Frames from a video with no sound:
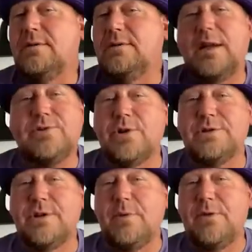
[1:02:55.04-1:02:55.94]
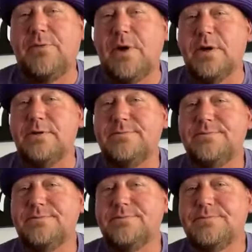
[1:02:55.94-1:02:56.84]
I trust that motherfucker.
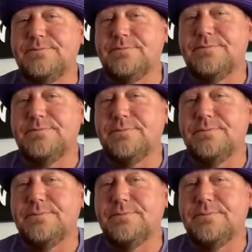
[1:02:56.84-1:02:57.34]
I do